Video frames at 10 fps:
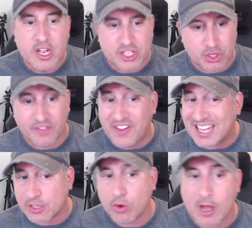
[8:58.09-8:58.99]
So the
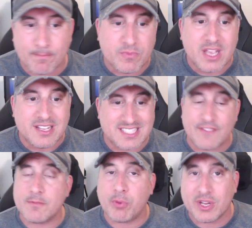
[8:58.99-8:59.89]
fact that we're up
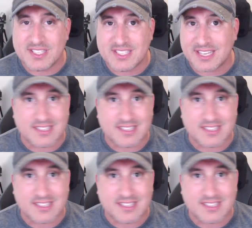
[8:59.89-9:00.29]
7.6